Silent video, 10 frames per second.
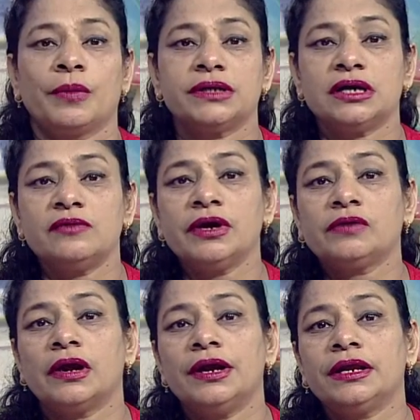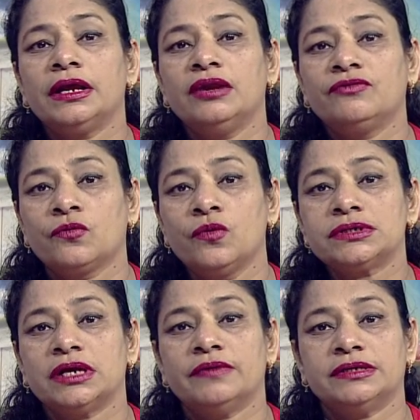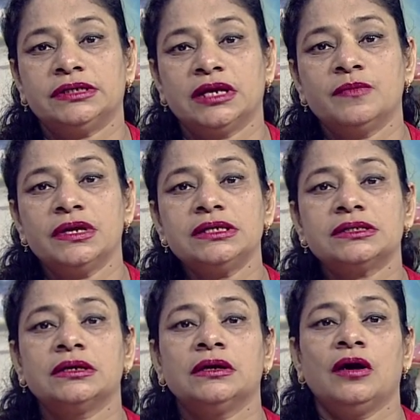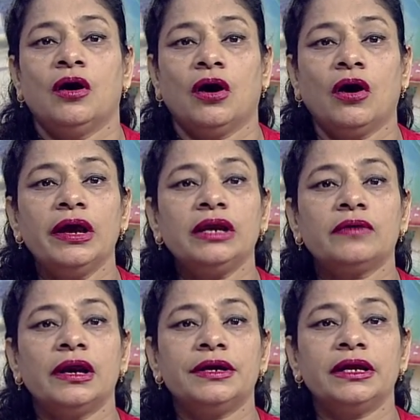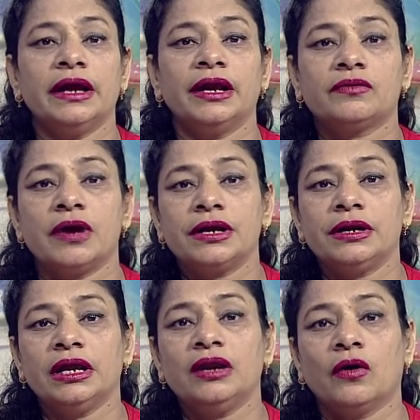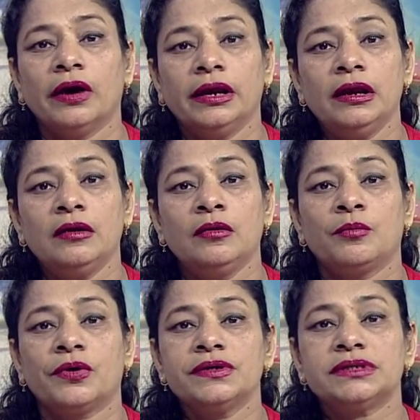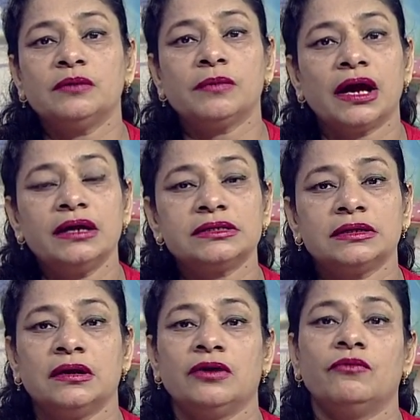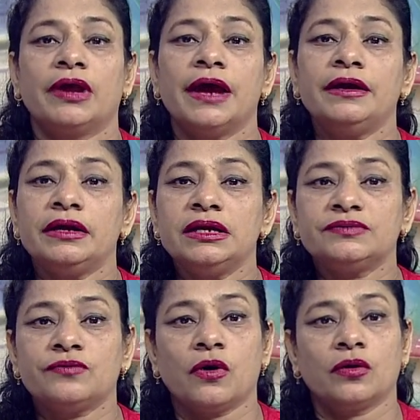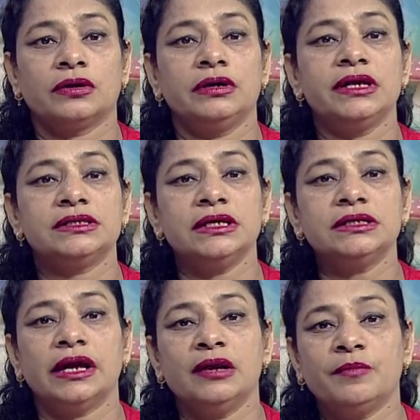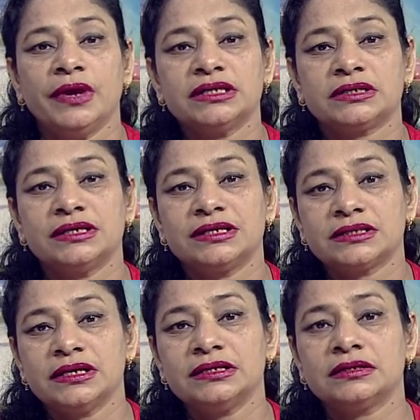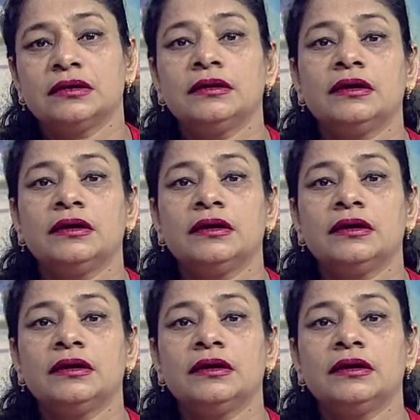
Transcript: preserving quality in fruits and vegetables, oil quality and quantity in oil, producing plants, varieties for disease and pest resistance,